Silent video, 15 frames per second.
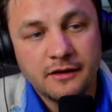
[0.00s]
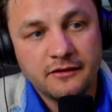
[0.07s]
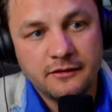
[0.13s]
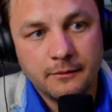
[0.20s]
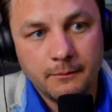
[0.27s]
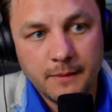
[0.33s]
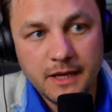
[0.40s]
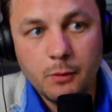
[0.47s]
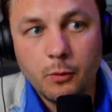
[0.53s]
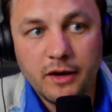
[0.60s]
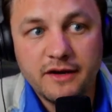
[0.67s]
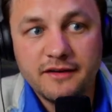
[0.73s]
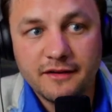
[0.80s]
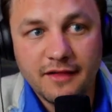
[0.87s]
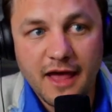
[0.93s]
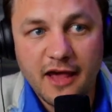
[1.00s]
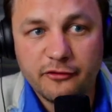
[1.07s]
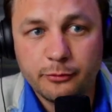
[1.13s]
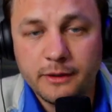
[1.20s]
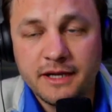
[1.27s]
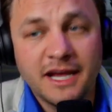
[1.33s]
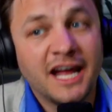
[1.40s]
To me, what he did
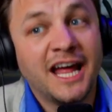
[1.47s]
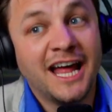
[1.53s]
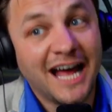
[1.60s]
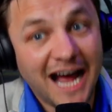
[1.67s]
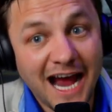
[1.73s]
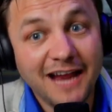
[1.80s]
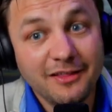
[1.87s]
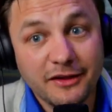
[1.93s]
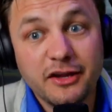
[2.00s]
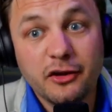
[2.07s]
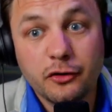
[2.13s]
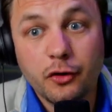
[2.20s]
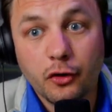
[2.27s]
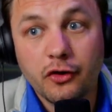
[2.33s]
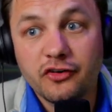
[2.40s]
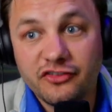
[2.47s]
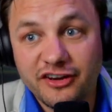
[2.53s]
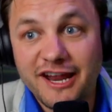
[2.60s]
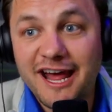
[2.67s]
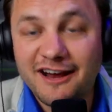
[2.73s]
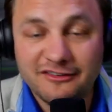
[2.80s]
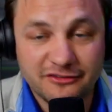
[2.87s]
last week, highly encouraging,
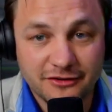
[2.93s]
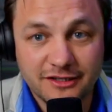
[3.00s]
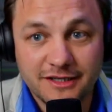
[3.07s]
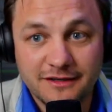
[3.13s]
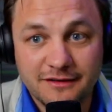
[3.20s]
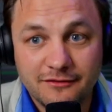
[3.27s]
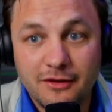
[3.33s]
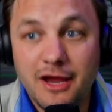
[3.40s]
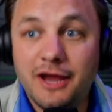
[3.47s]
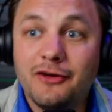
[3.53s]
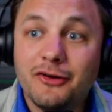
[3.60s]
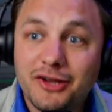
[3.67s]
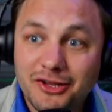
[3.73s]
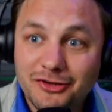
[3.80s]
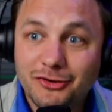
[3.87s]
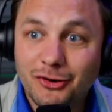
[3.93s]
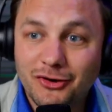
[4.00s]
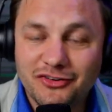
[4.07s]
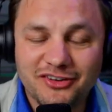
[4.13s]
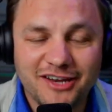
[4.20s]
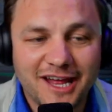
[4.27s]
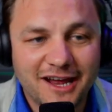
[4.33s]
actually. Very
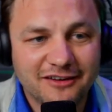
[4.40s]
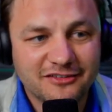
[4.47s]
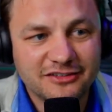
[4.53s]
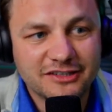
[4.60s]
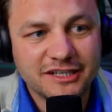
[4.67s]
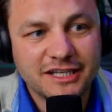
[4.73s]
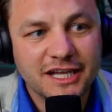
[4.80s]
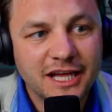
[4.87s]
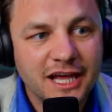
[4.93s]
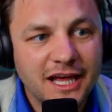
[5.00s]
encouraging, actually.